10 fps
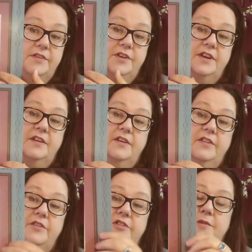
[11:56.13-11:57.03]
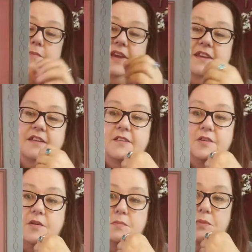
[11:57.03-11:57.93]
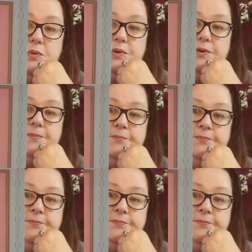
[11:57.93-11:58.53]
looking colors to make it look more